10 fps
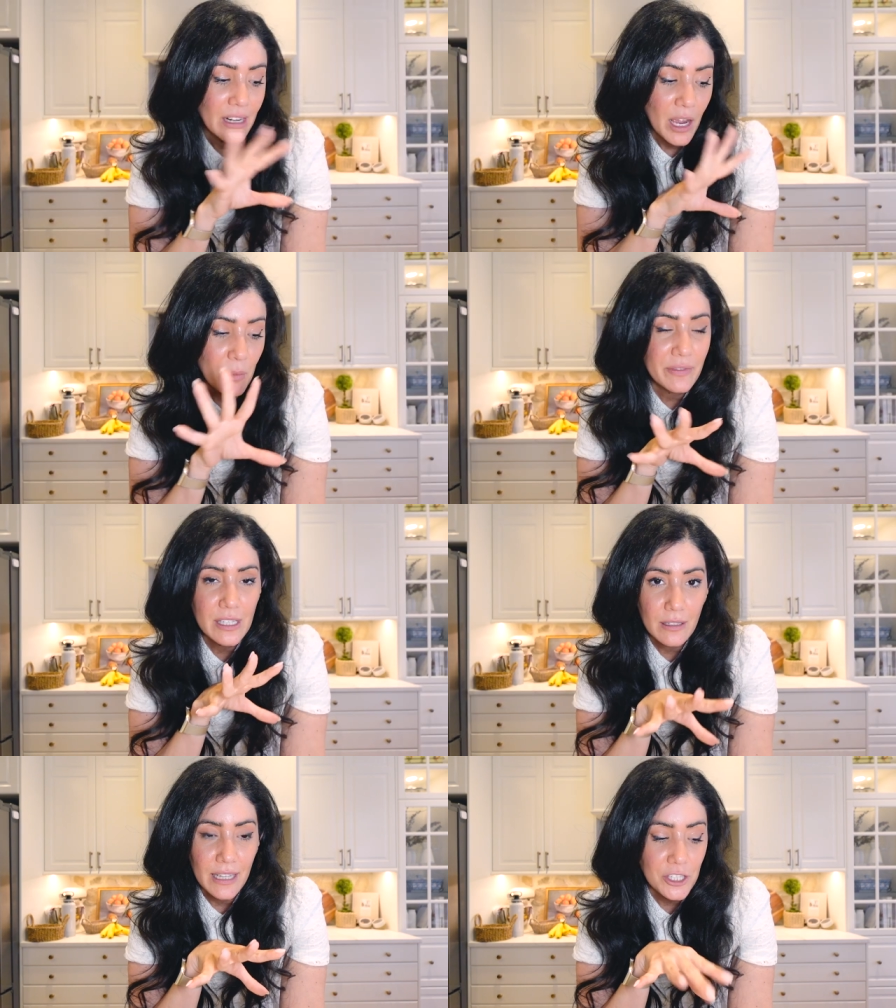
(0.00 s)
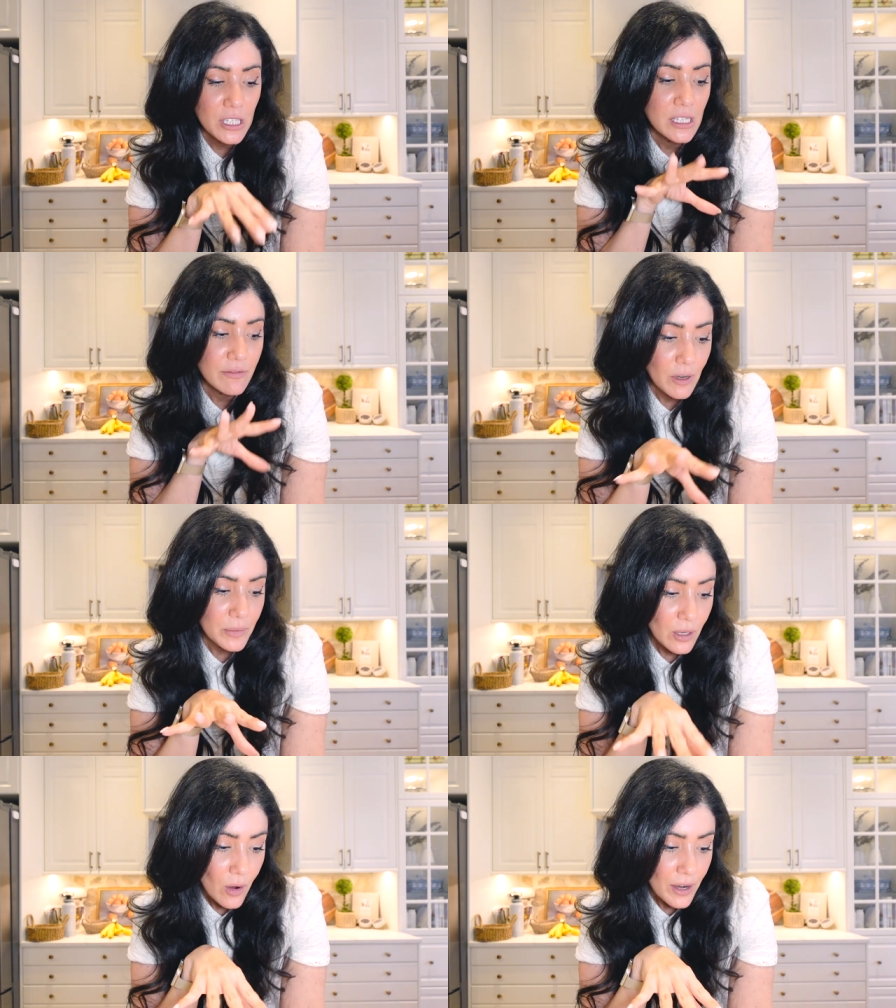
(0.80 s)
name of this collection is From
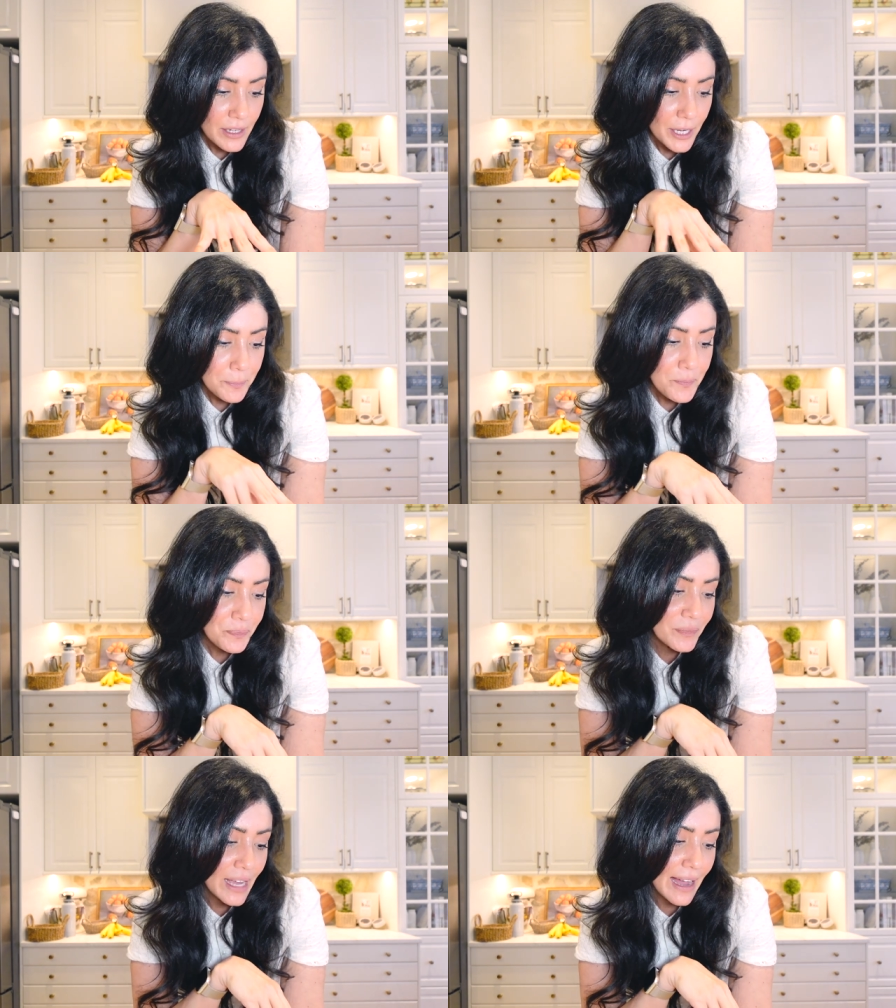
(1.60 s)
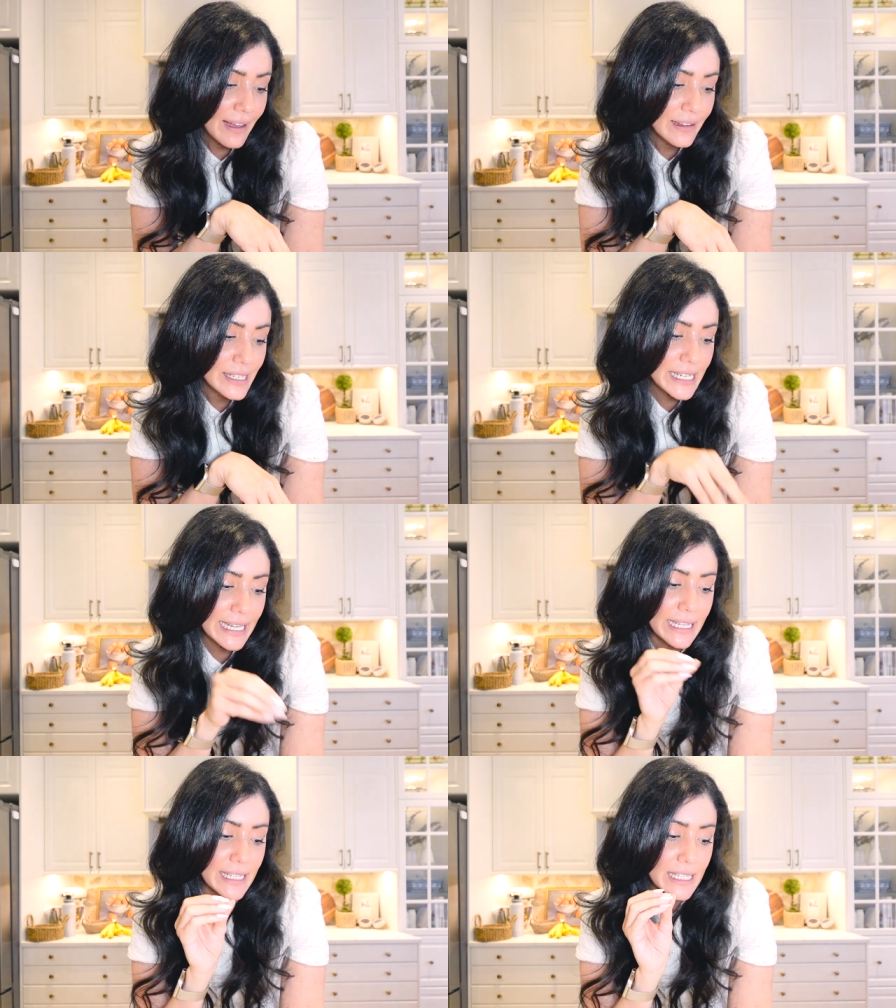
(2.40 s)
the Garden, and
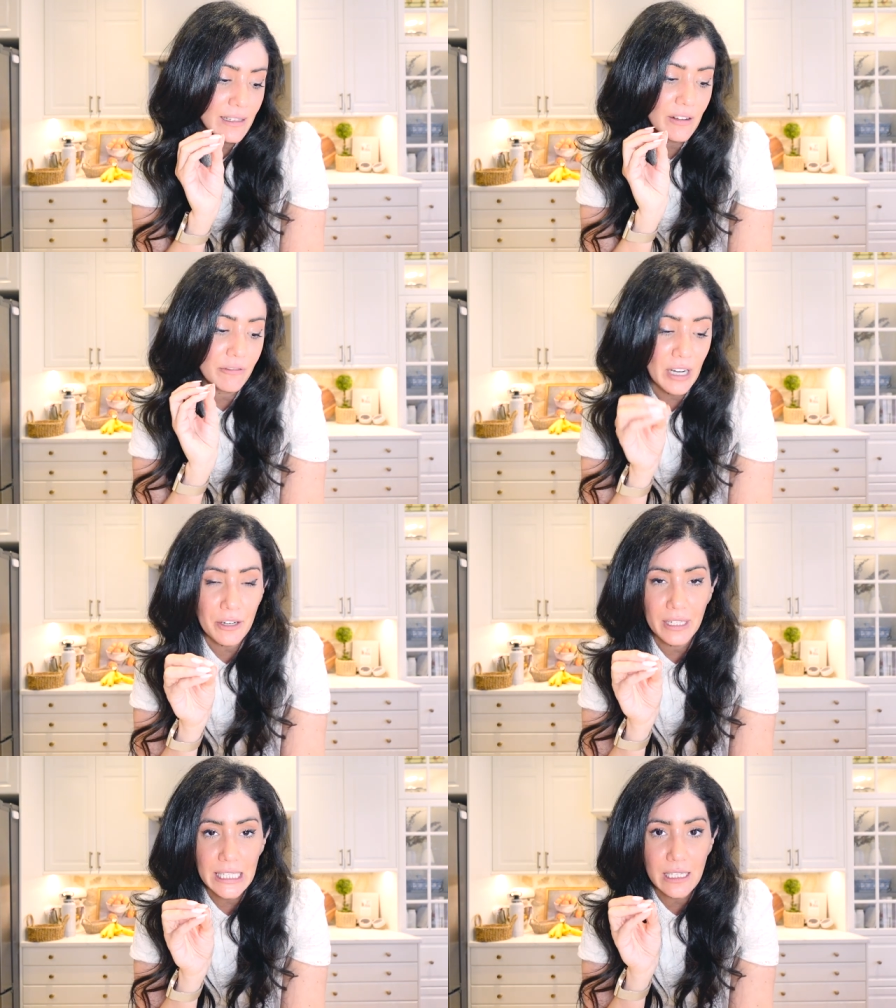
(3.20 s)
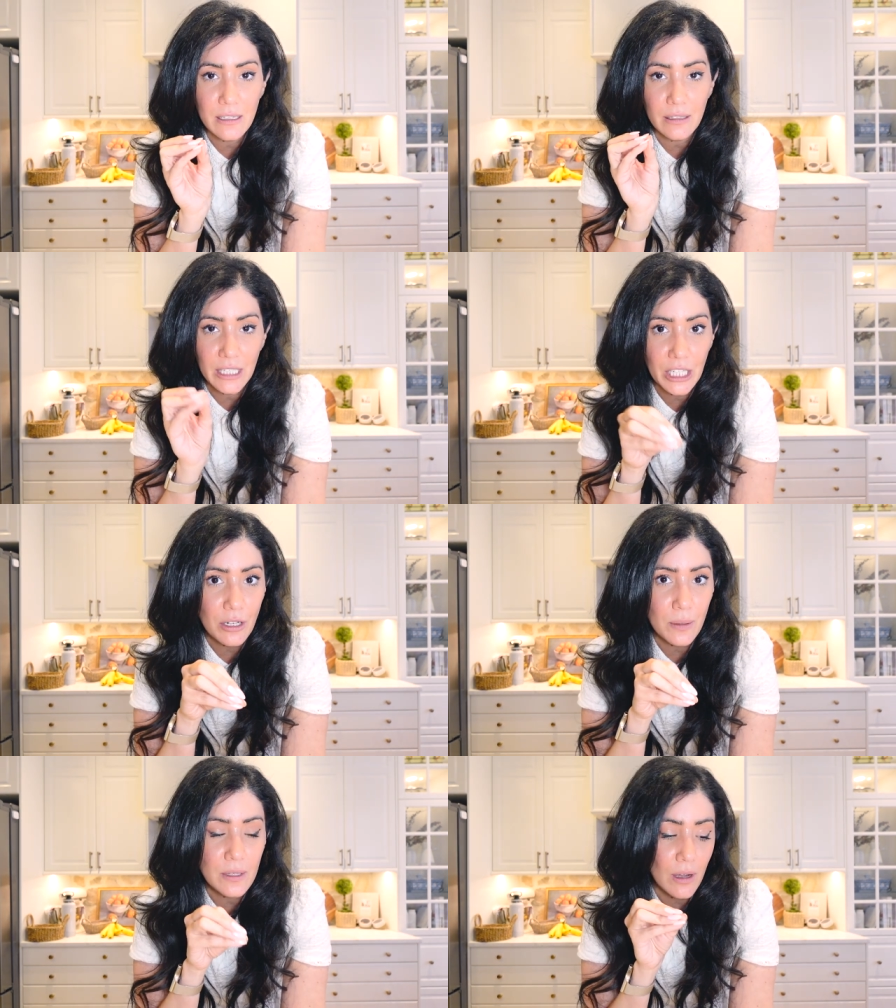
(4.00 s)
it's the fragrance
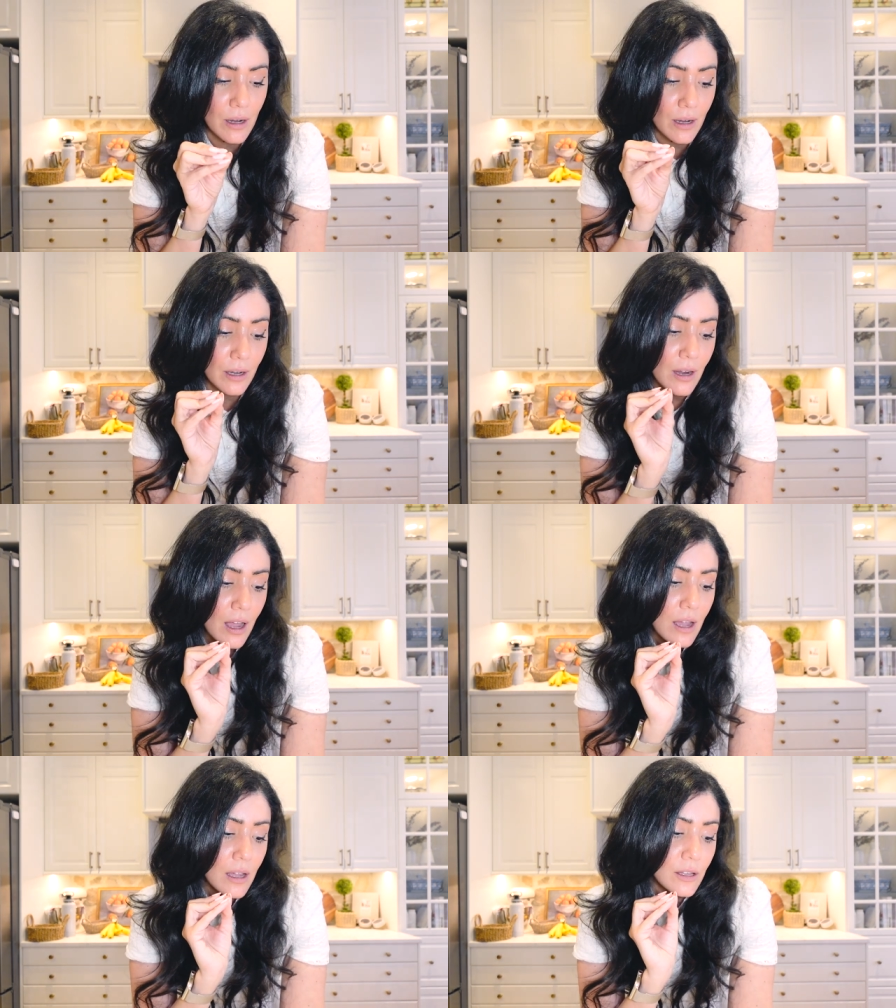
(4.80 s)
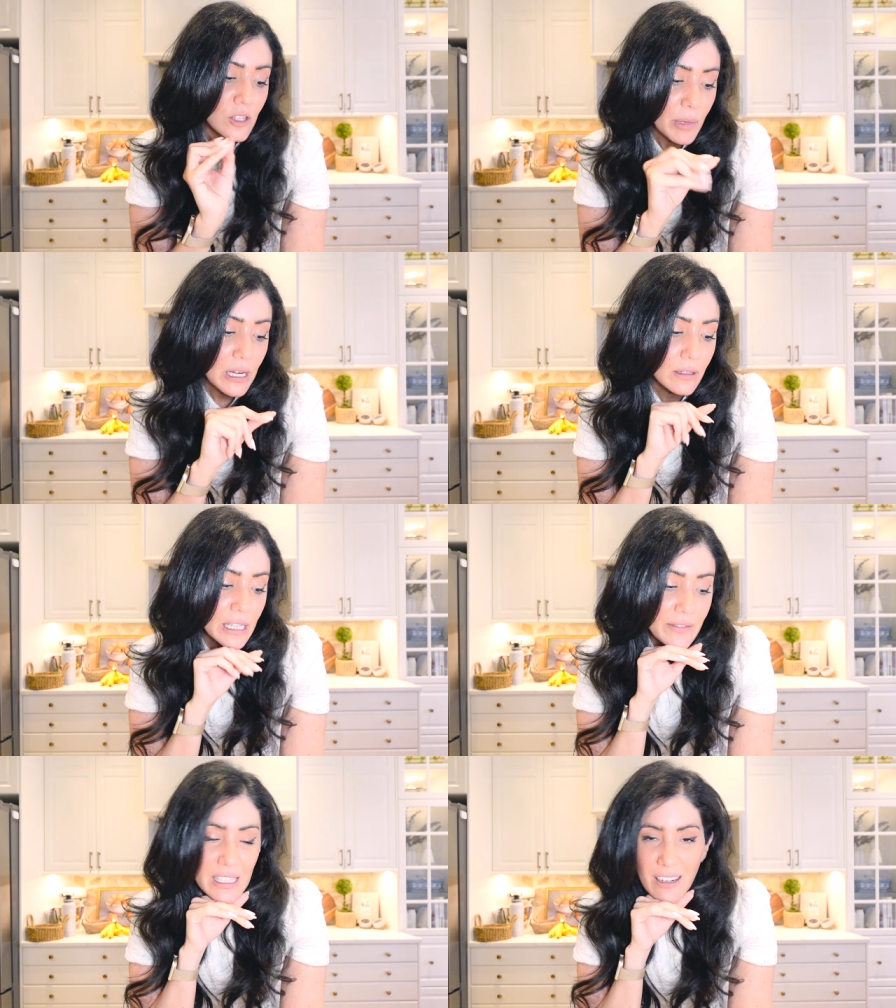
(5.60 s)
keynotes are tomato
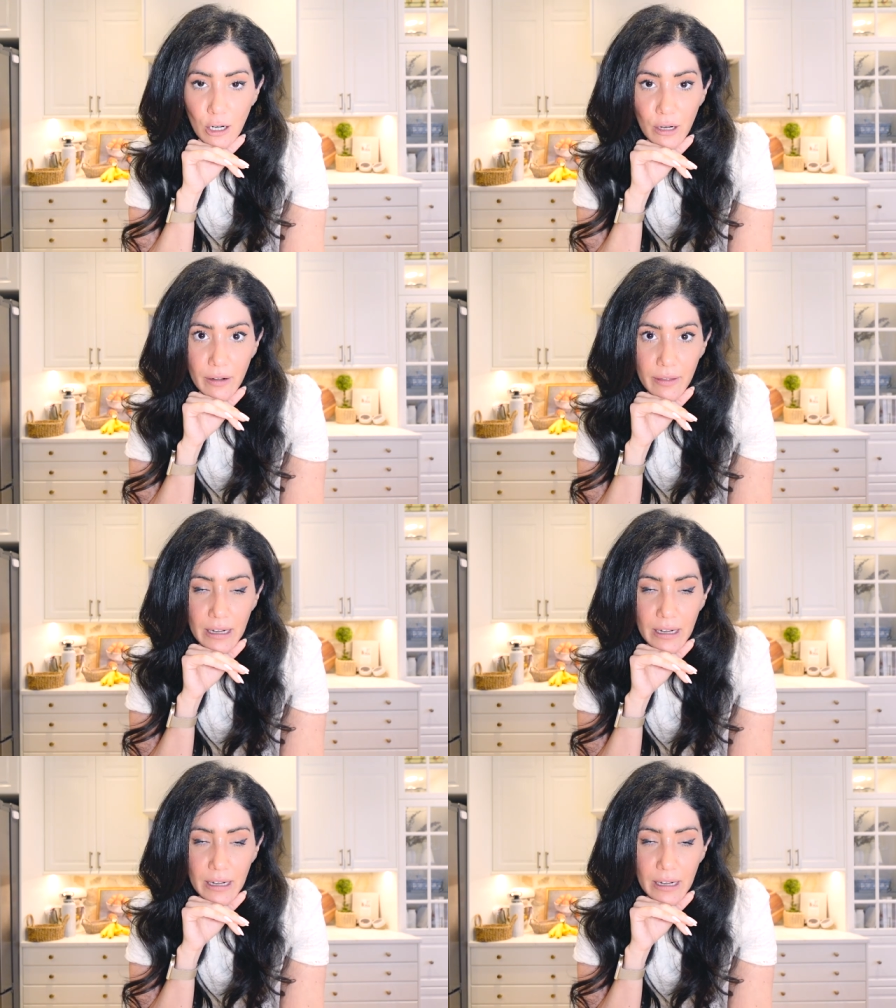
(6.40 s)
leaves and earth.